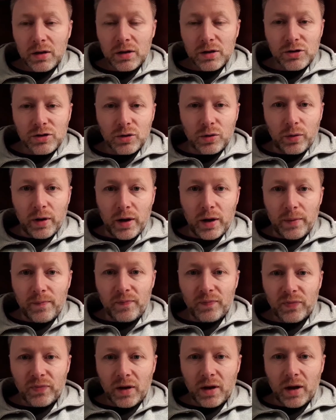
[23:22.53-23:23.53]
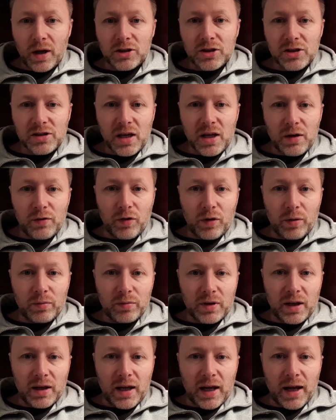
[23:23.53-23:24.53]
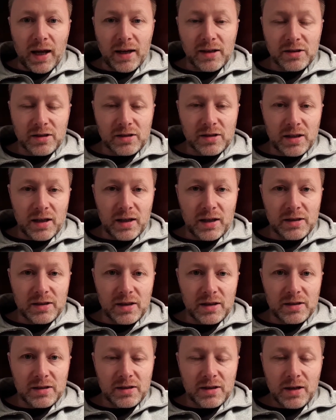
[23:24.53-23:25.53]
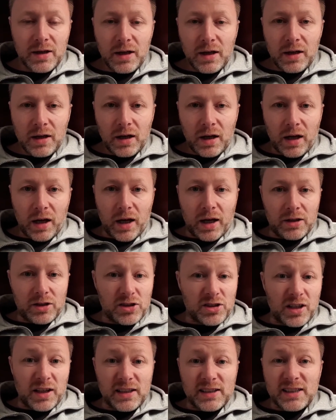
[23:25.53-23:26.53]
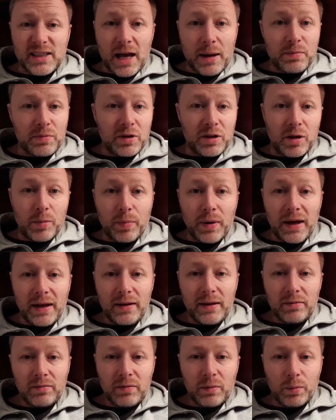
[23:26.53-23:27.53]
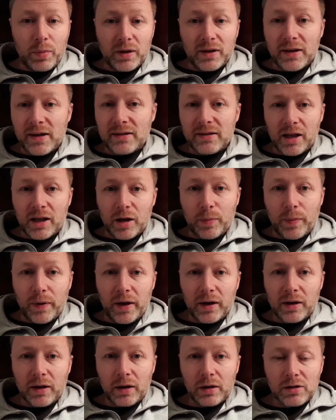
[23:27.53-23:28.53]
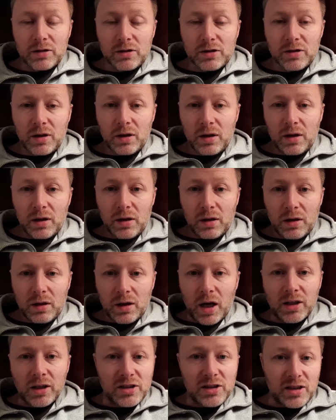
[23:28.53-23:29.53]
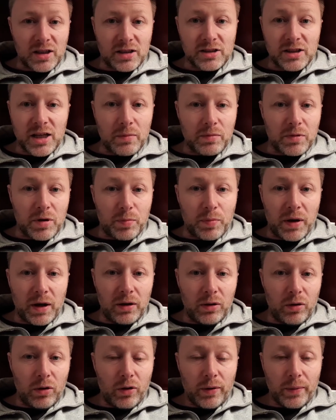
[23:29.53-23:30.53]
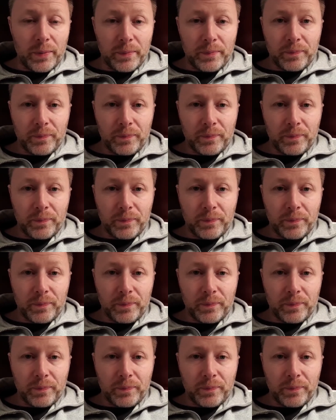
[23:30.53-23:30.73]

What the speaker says: So I just gave up on doing the exercises and just accepted the pain, but I didn't take the painkillers. I just accept the pain now.